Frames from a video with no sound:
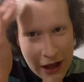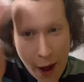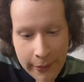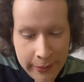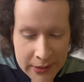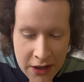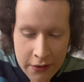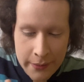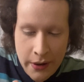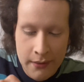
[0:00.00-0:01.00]
Comment below,
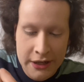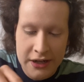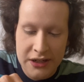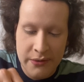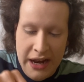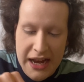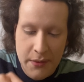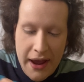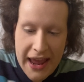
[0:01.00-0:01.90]
I'm probably gonna do it anyway.